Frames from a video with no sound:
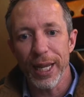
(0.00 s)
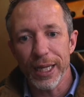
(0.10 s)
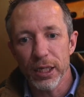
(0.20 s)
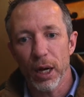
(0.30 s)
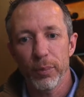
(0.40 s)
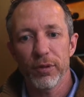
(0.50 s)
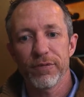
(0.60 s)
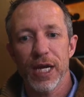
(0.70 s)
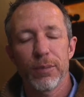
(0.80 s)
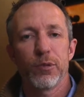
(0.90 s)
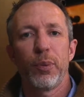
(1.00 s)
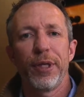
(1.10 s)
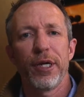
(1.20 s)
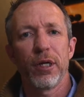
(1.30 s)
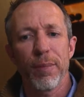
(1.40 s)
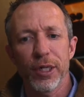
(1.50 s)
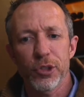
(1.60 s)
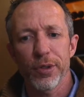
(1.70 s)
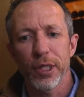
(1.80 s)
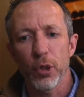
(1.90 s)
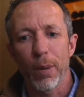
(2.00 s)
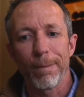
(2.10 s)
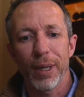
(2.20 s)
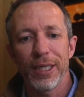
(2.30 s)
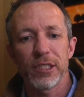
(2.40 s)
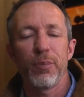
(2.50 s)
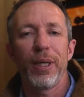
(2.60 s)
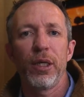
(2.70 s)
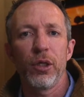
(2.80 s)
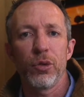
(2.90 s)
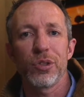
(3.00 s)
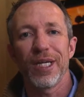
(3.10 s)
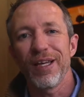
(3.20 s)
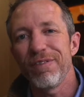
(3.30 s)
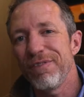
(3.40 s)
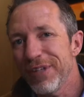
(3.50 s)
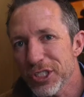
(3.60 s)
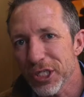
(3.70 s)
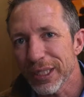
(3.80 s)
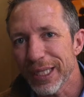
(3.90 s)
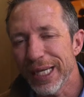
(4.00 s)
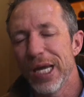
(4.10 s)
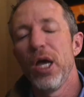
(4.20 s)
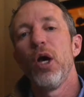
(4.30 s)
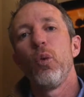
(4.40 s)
a couple of times per year to make sure that your money is being used efficiently